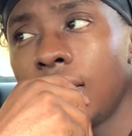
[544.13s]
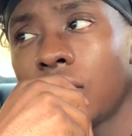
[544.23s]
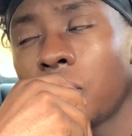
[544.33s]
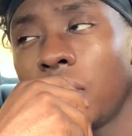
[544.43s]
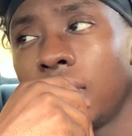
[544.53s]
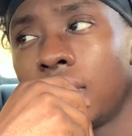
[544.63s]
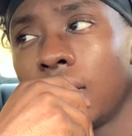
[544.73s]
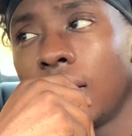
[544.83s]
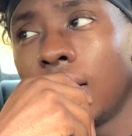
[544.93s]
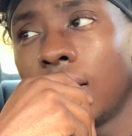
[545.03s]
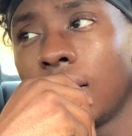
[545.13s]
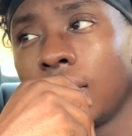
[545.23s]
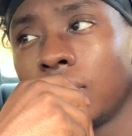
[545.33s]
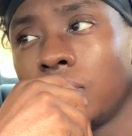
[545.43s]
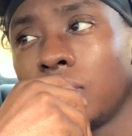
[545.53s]
i just wanted to
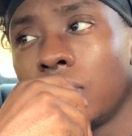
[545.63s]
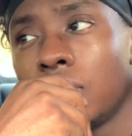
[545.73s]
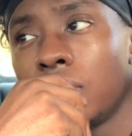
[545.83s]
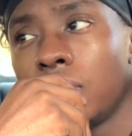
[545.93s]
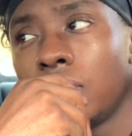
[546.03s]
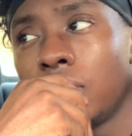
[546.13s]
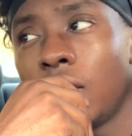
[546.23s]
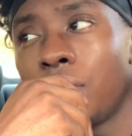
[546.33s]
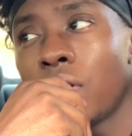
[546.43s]
uh give